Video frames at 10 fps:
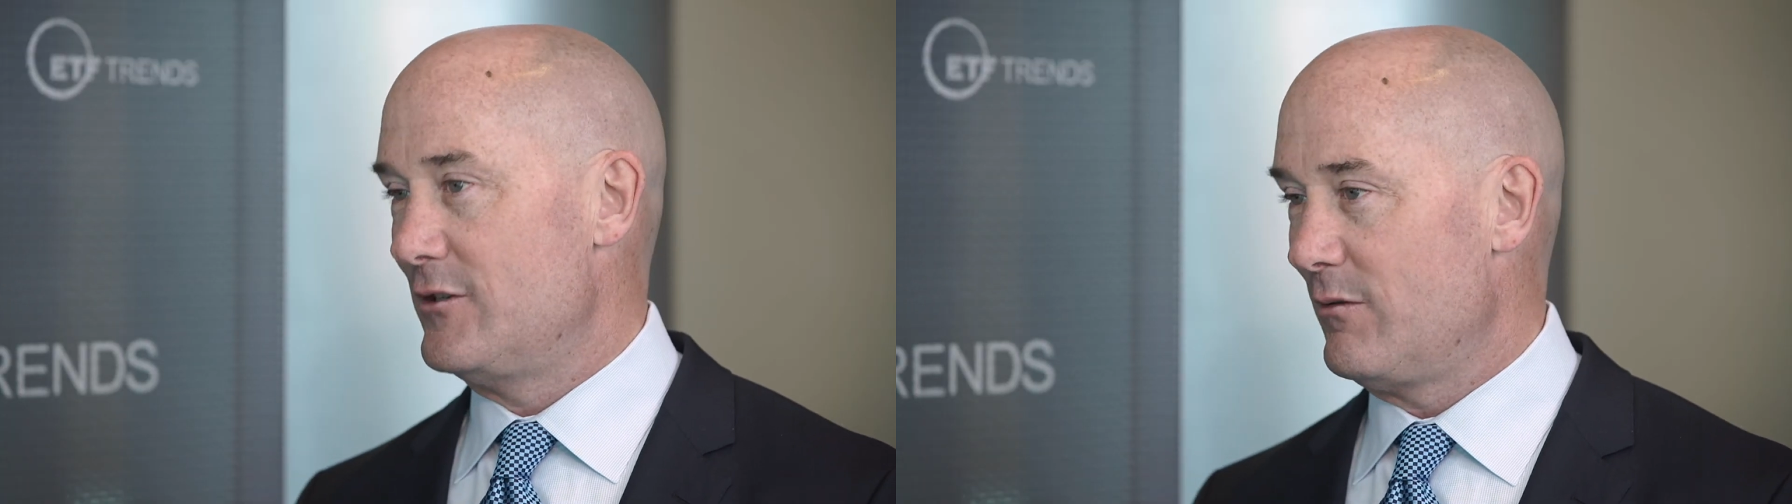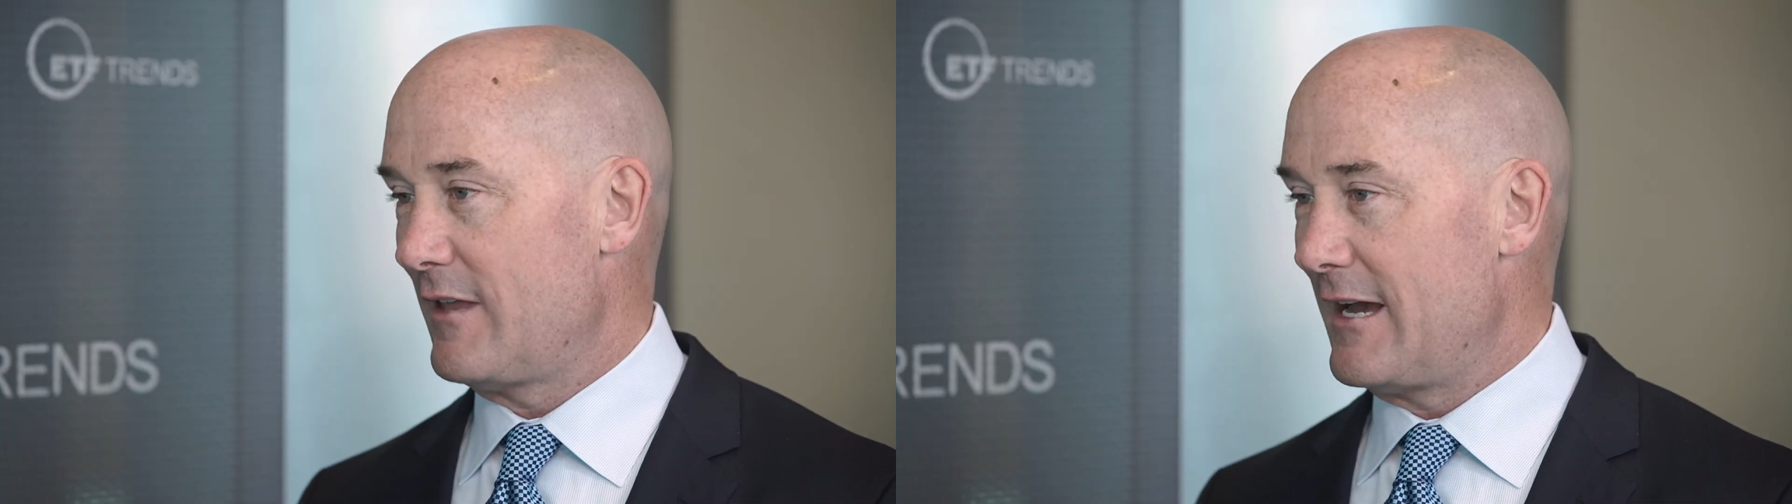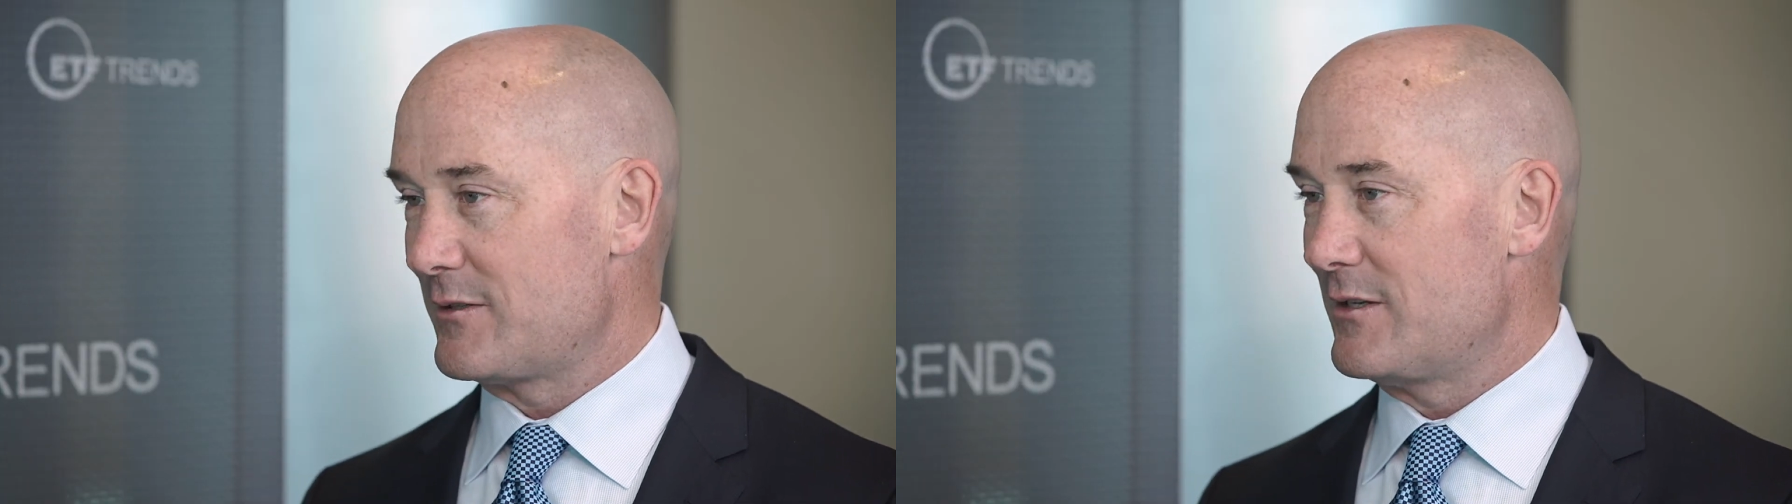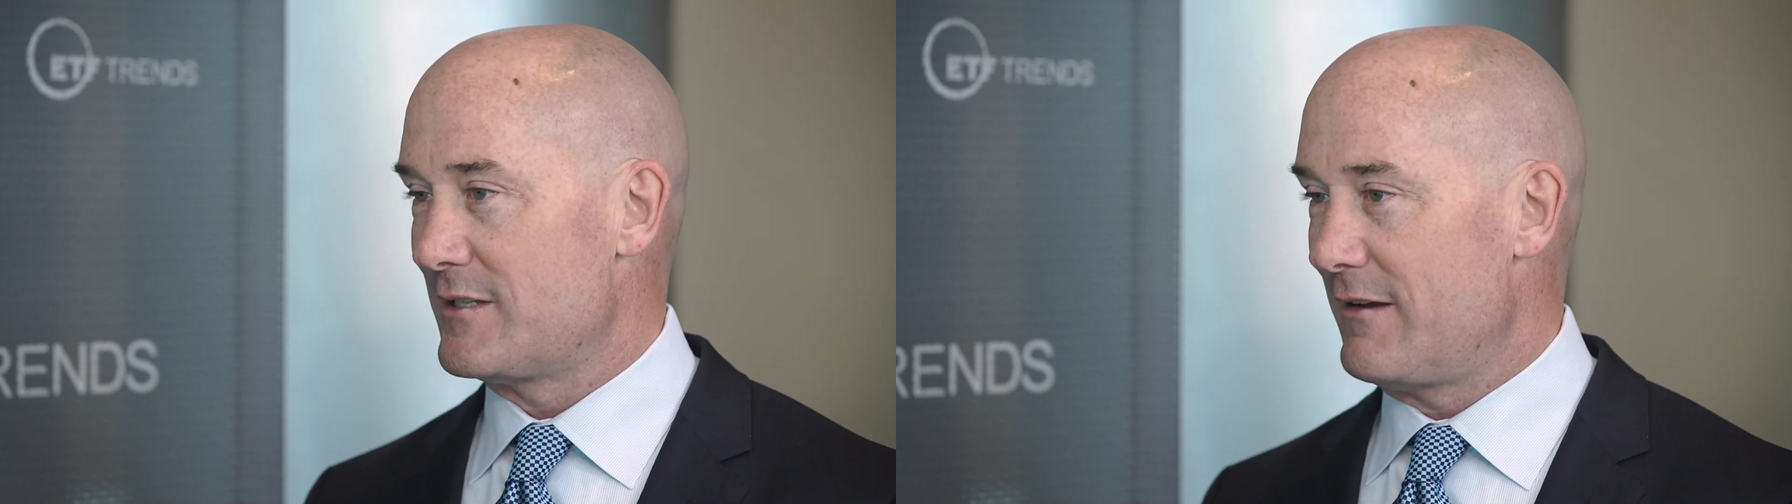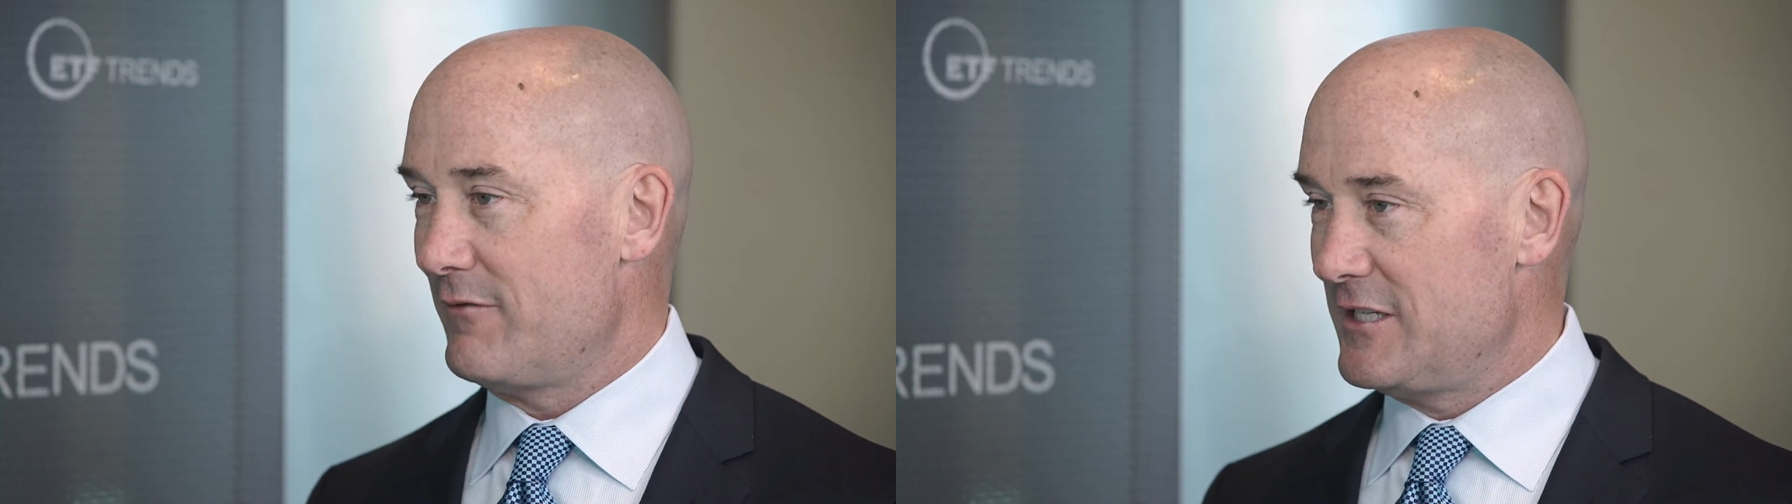
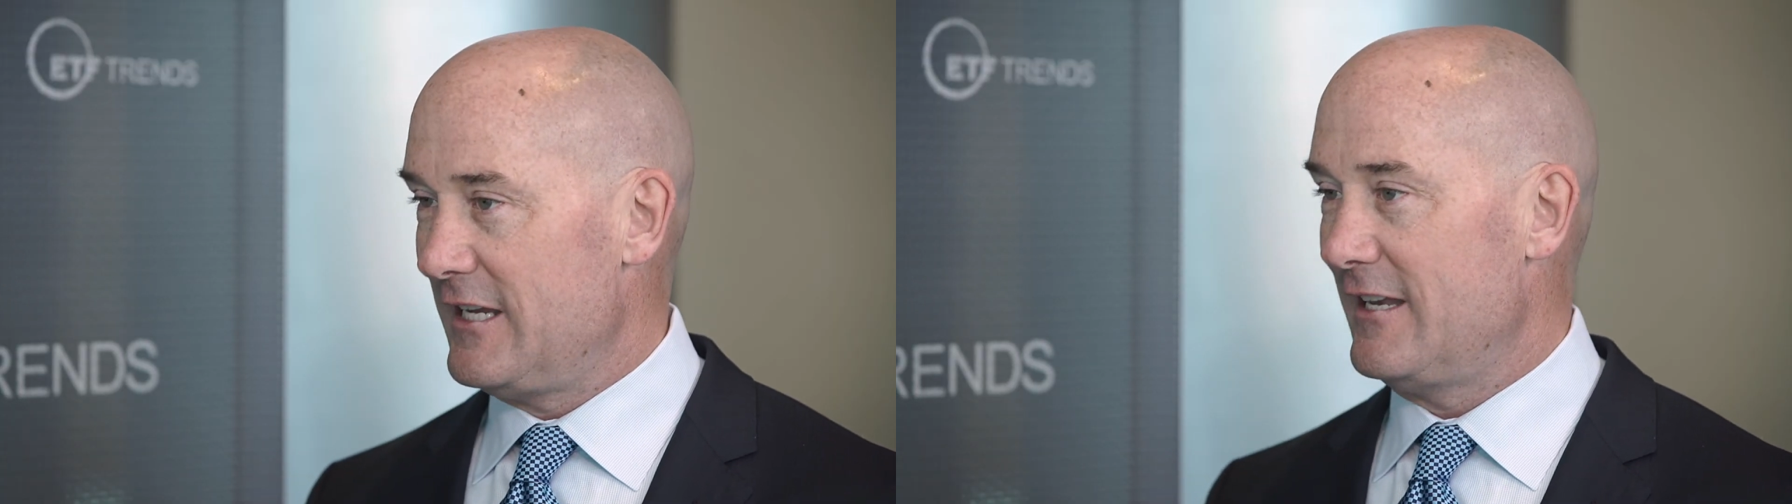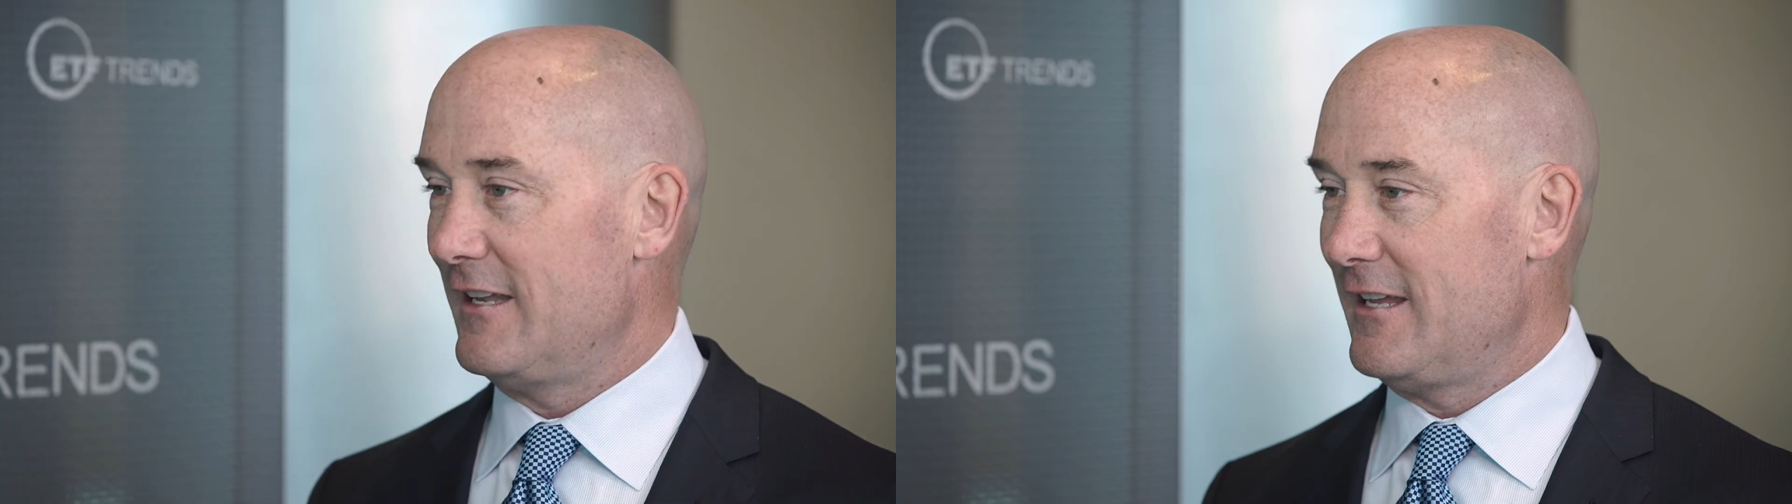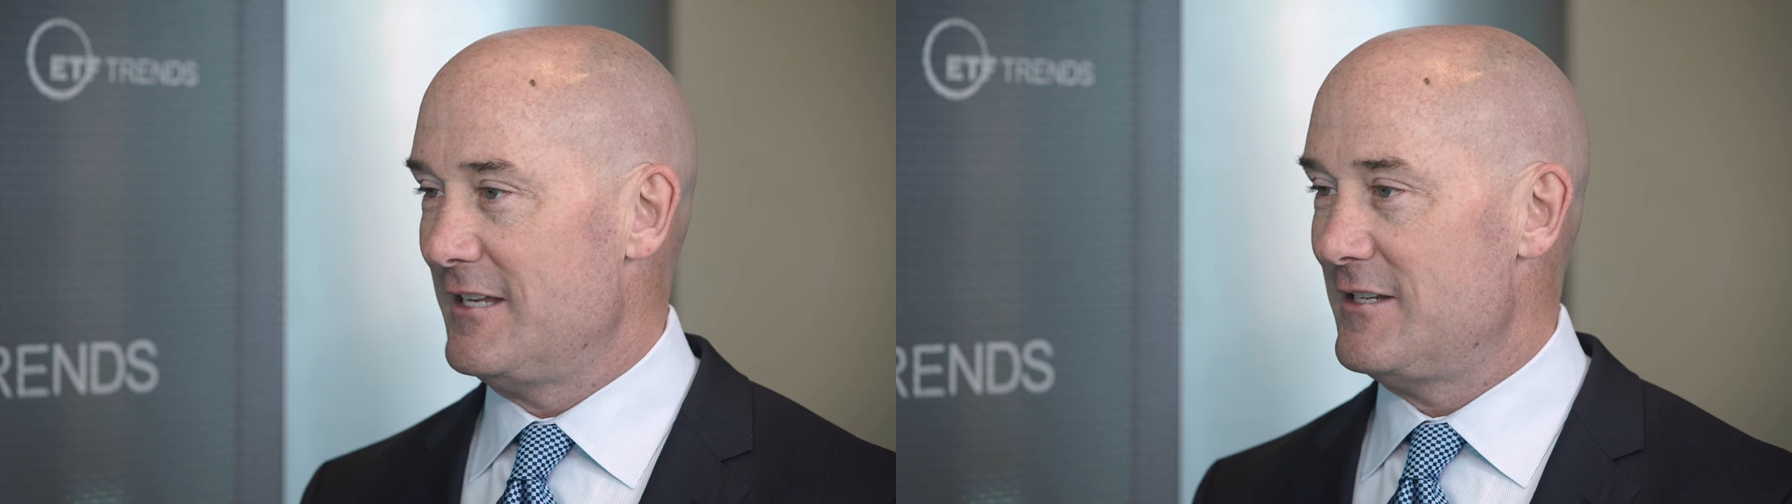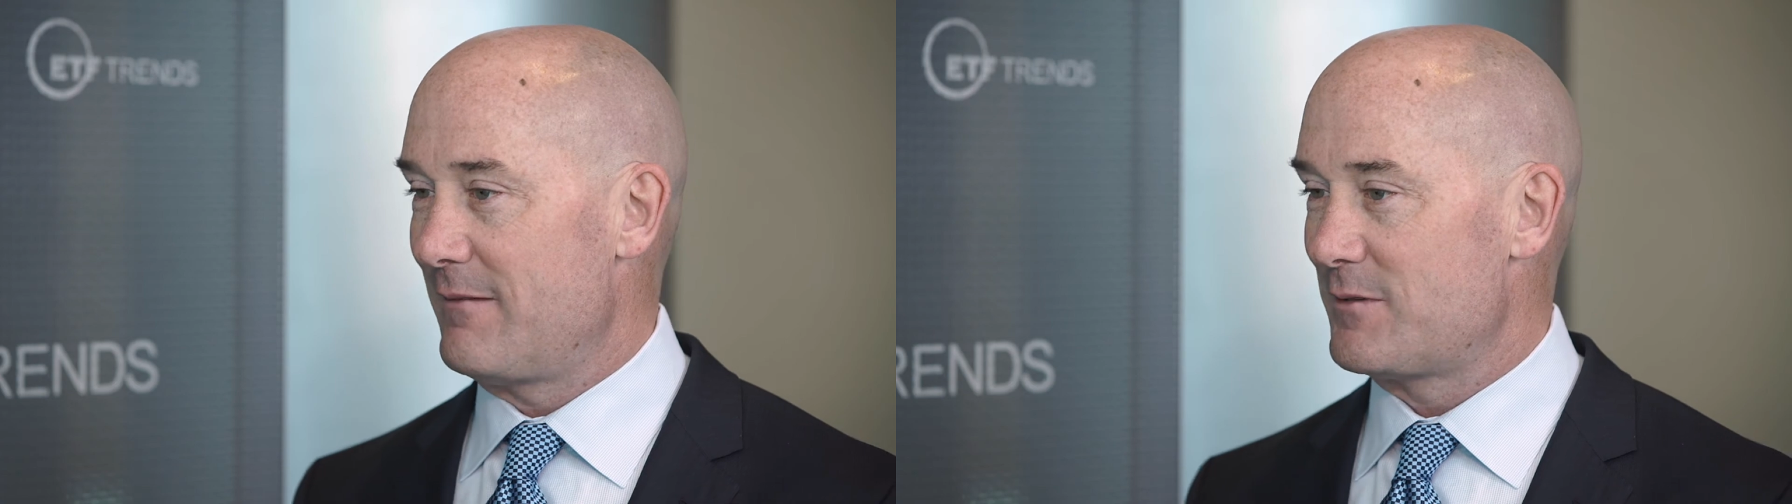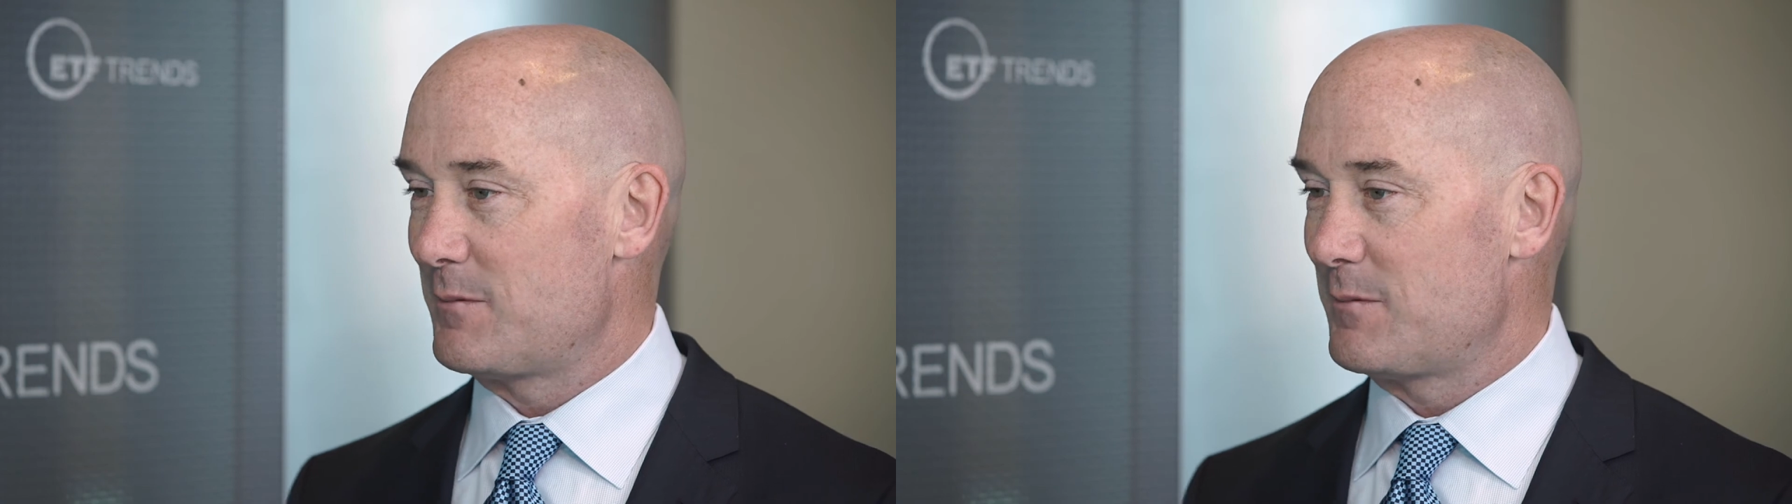2017 in the ETF